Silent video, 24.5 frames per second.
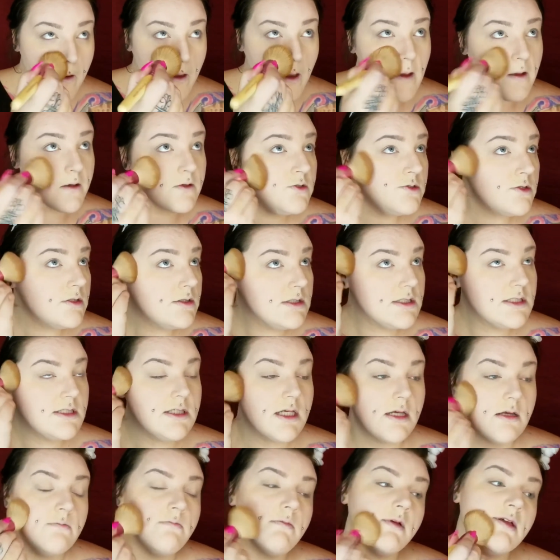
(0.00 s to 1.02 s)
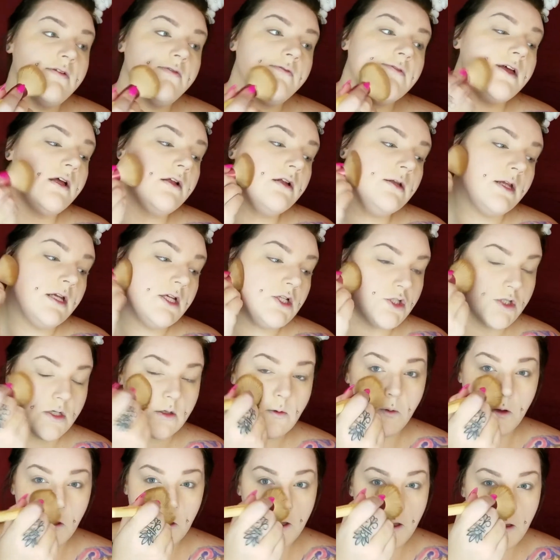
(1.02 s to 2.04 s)
And just set my foundation
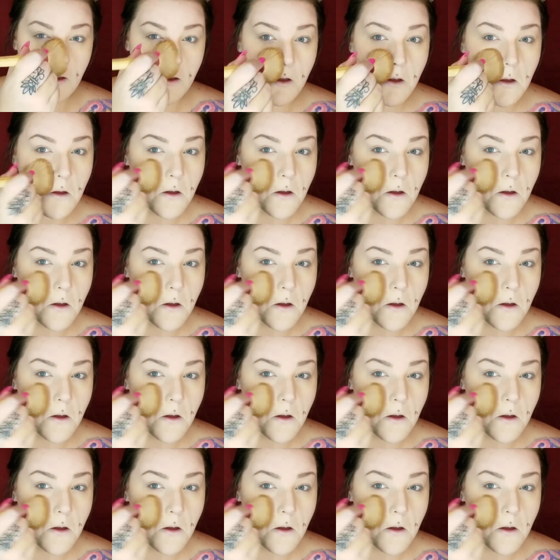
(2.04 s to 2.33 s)
with it.